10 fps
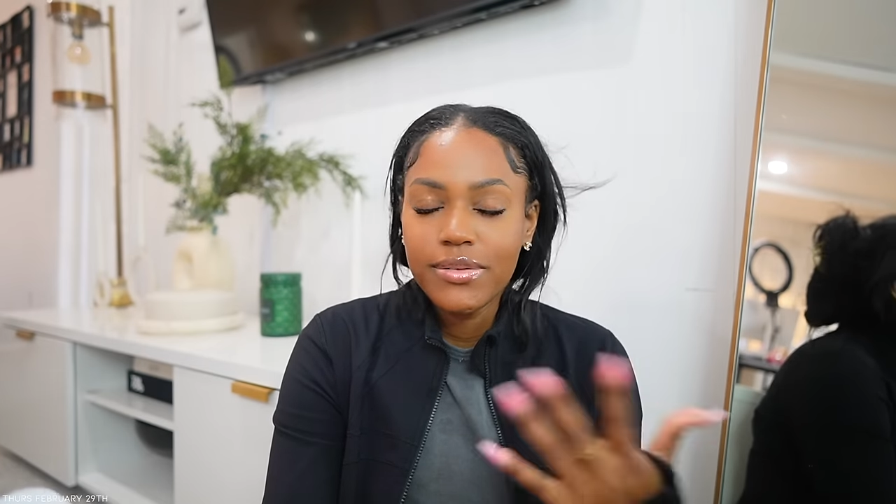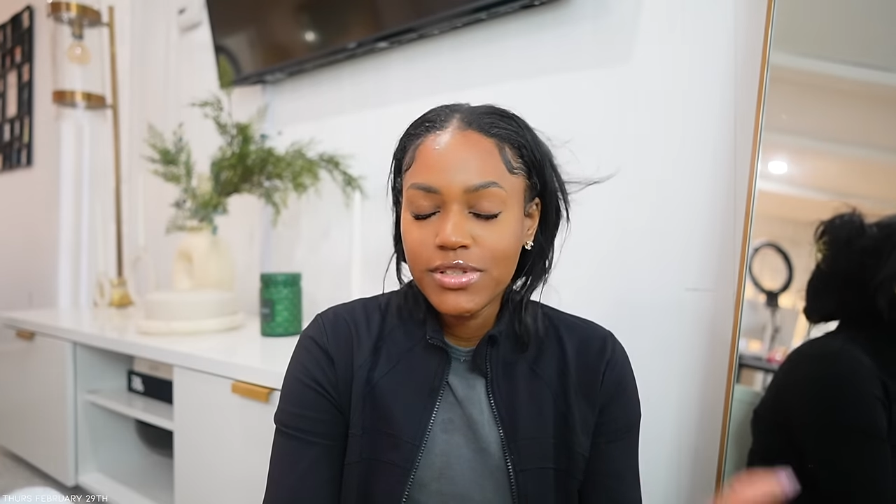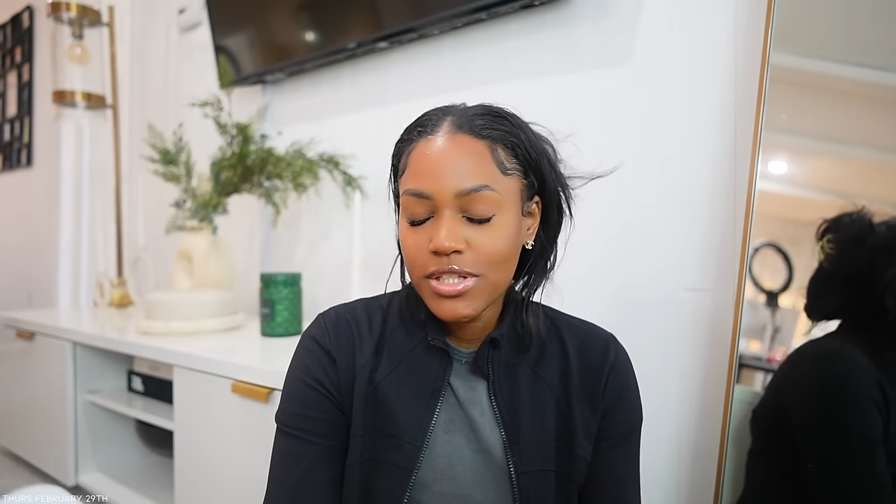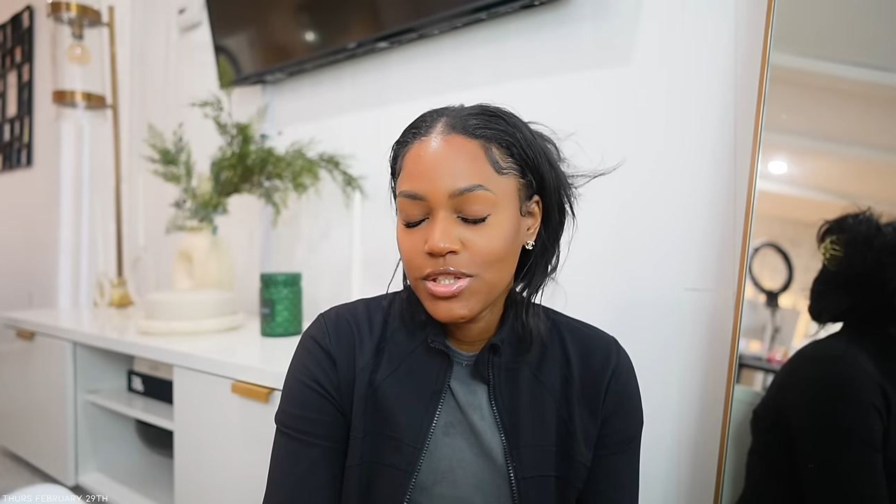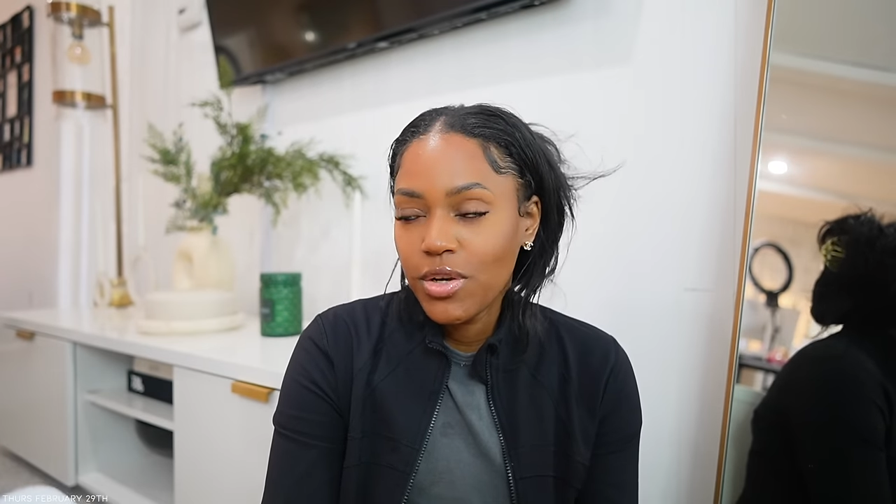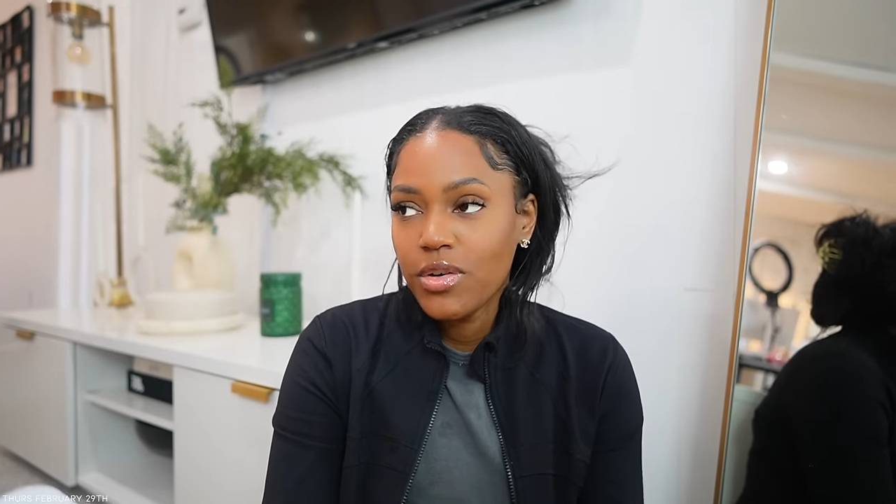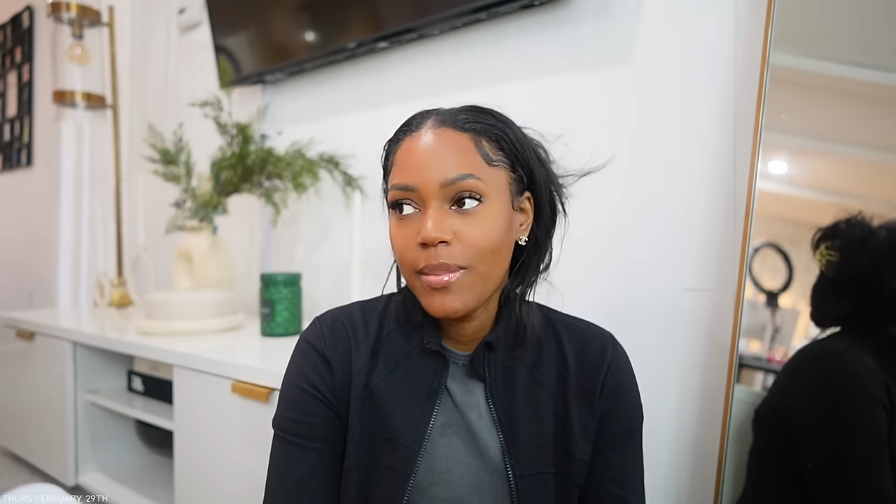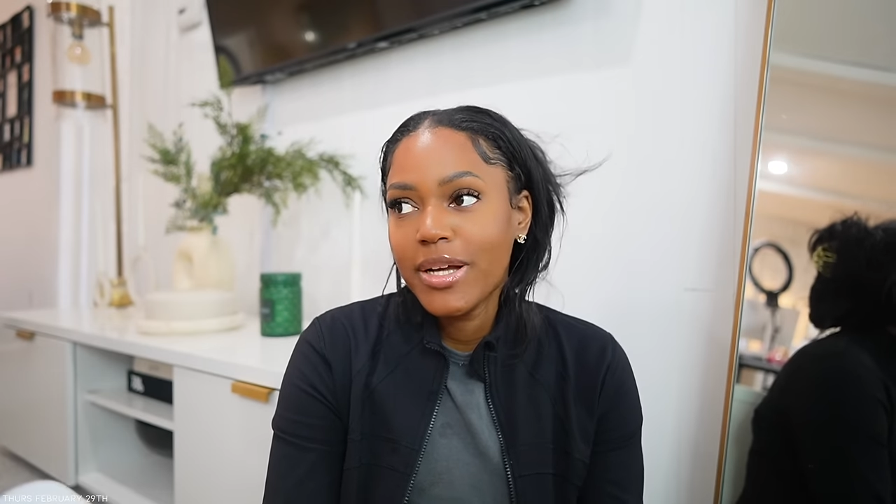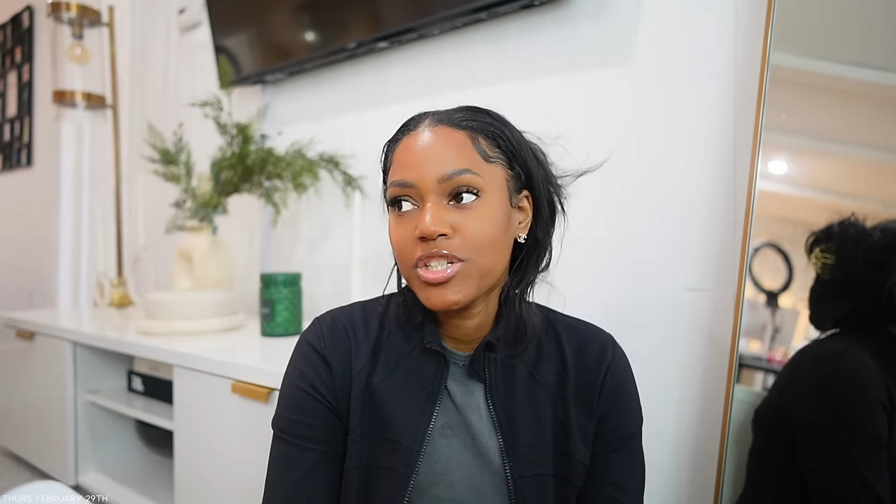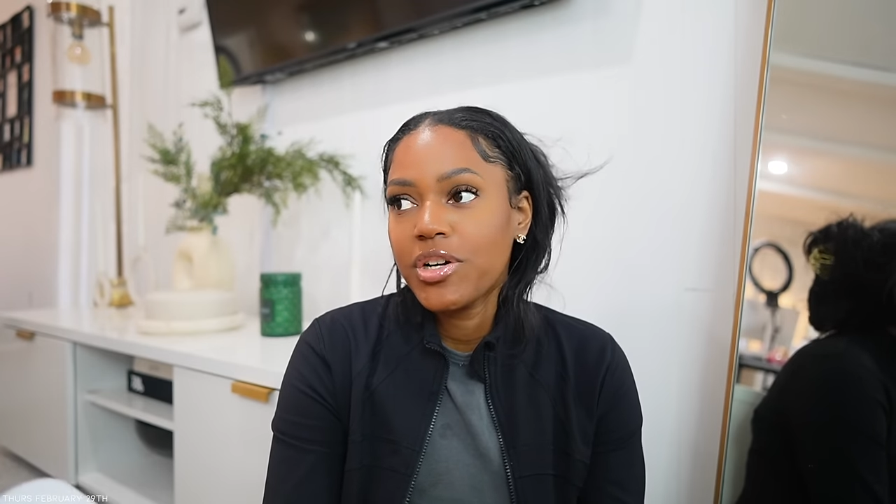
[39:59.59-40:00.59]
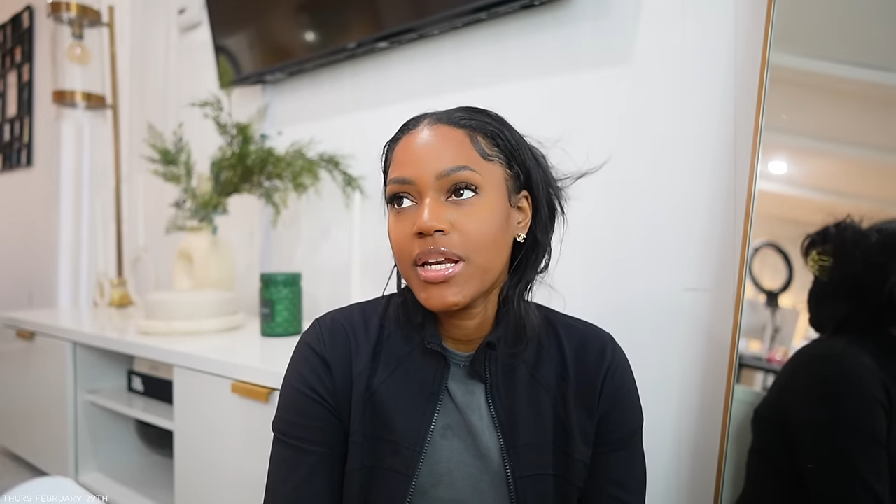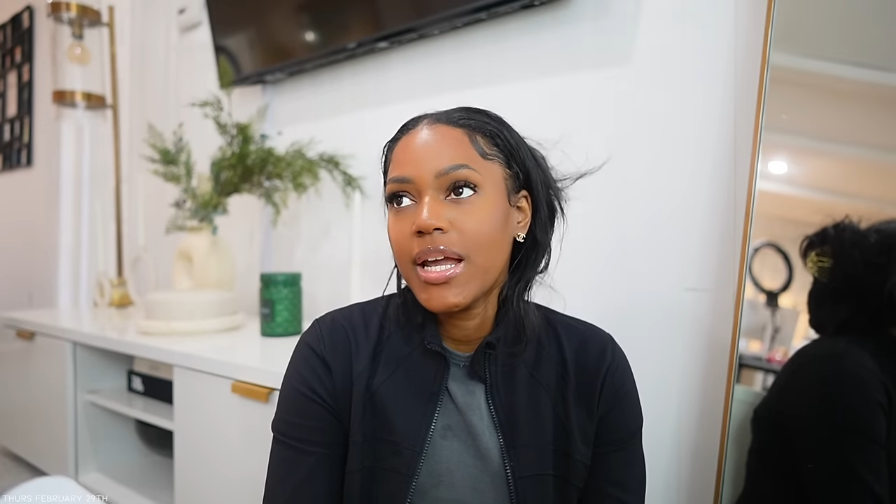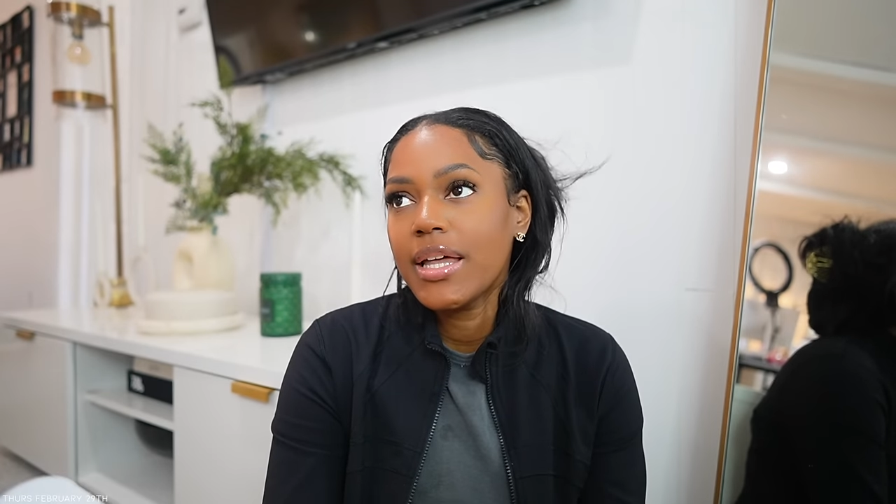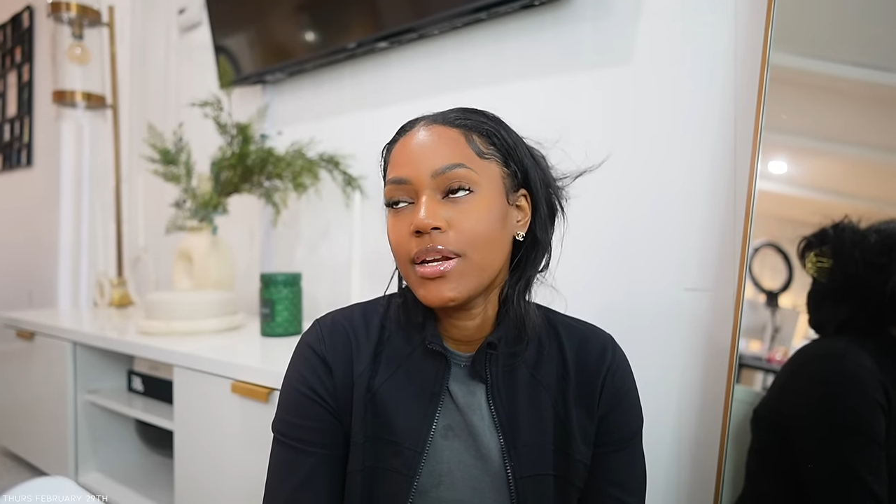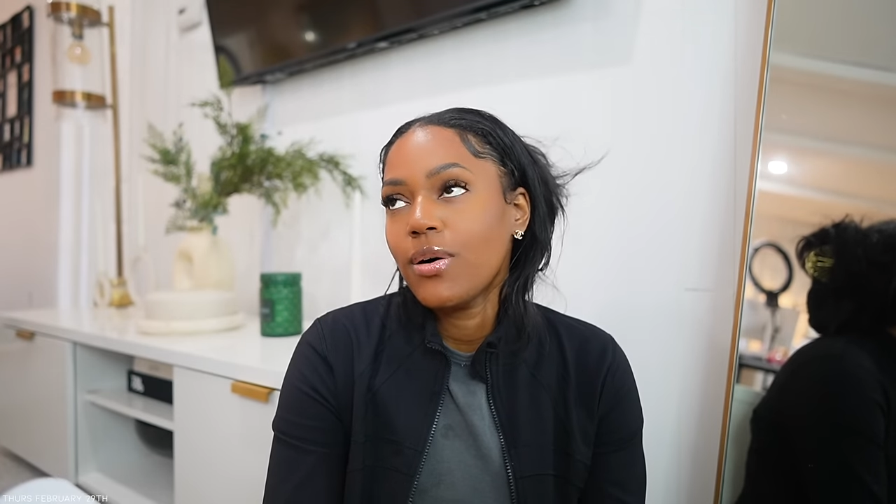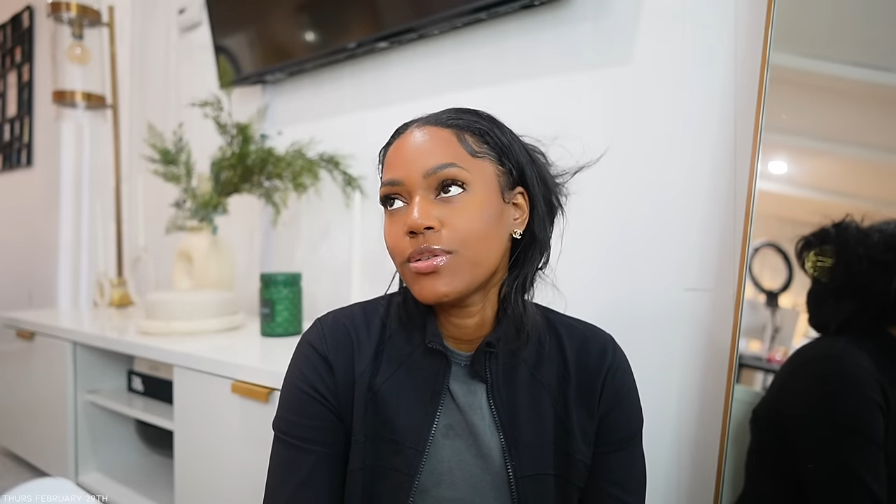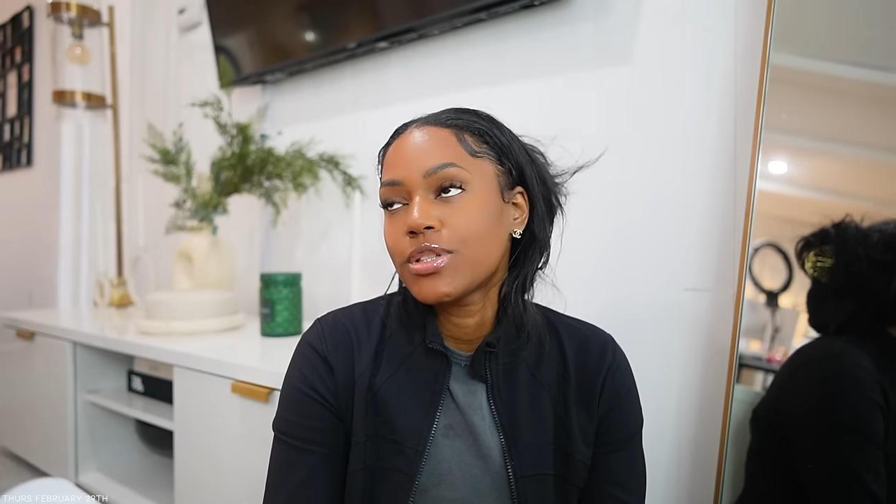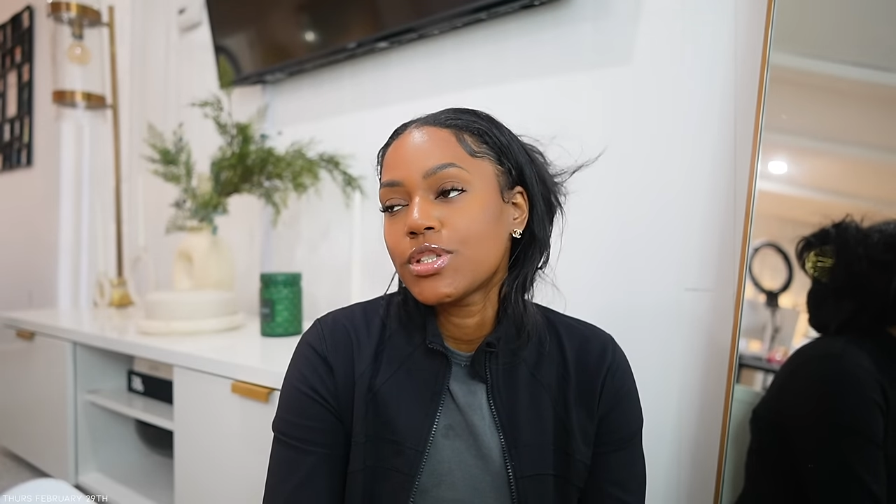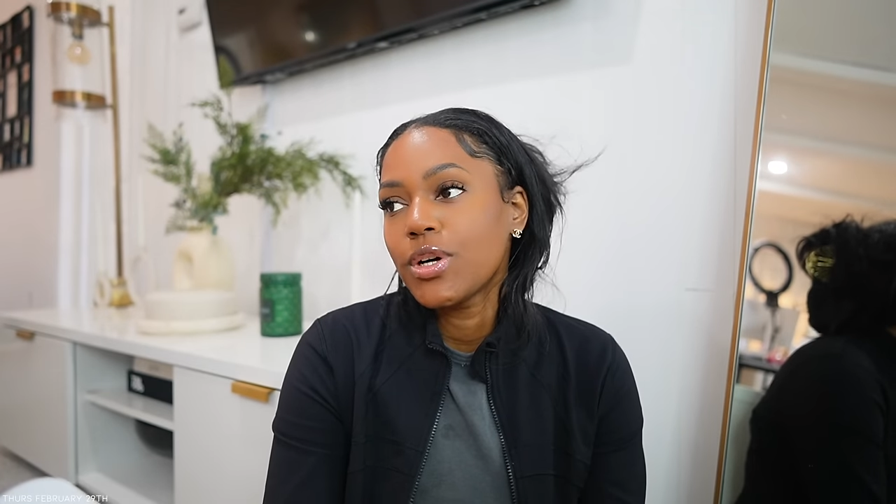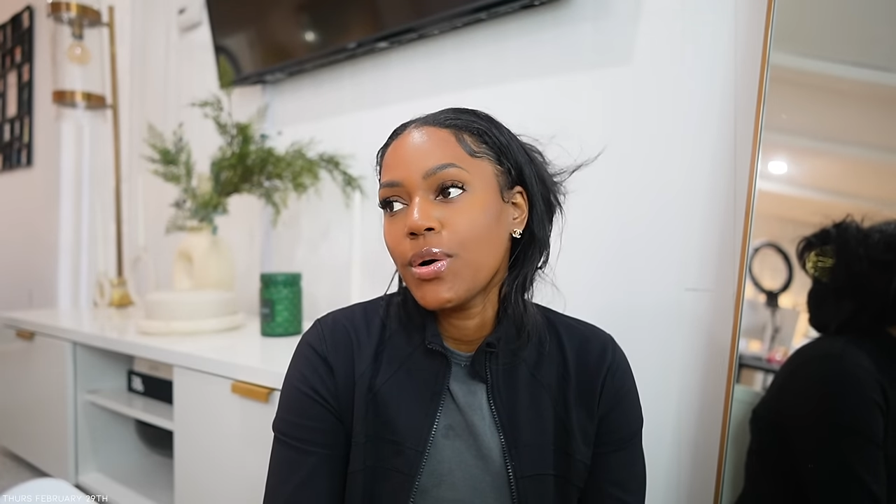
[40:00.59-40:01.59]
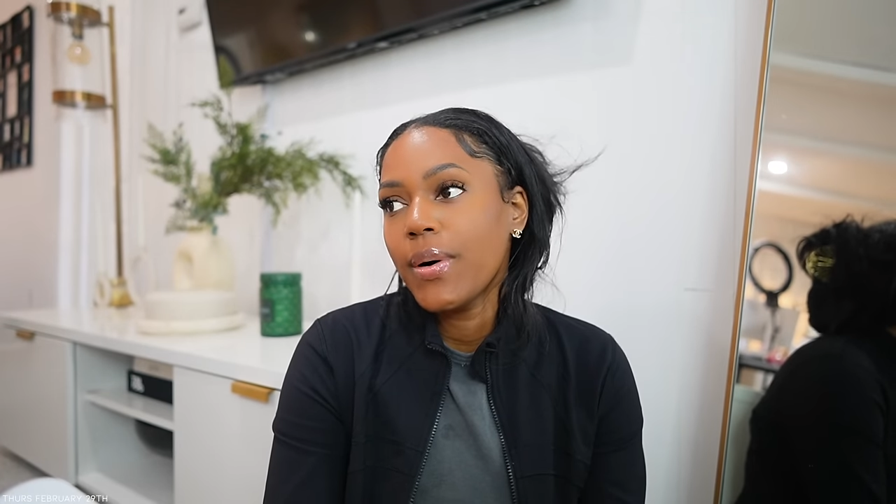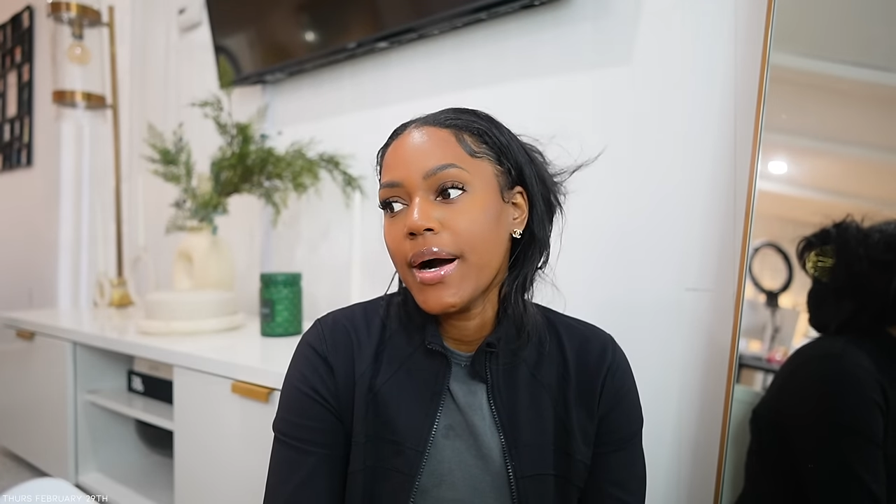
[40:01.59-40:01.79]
since going on my journey, and also